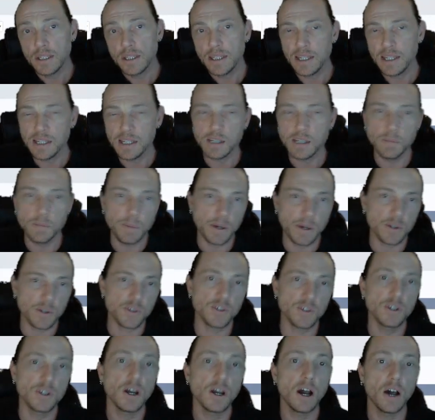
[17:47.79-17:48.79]
in
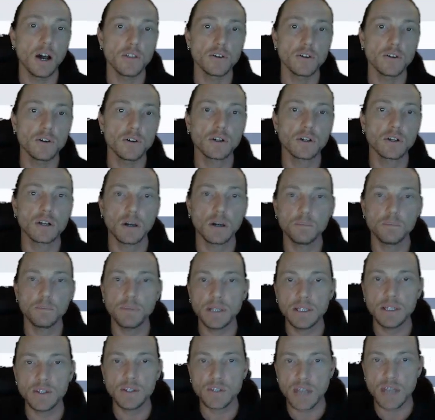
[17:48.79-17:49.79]
comparison to other
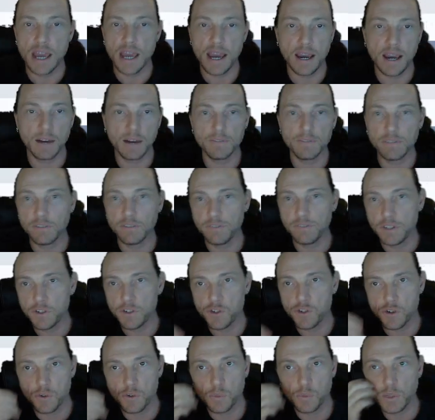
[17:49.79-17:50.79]
companies that have the
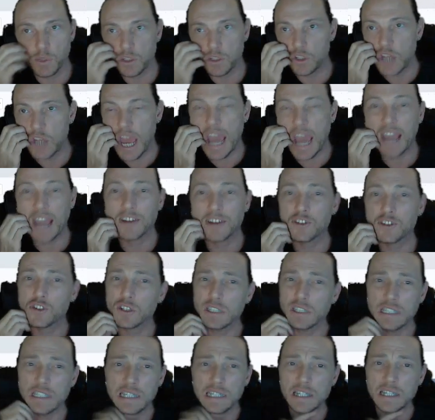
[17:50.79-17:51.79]
feature, which
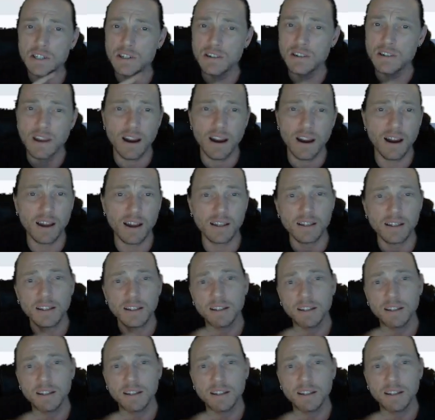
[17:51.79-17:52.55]
actually is not,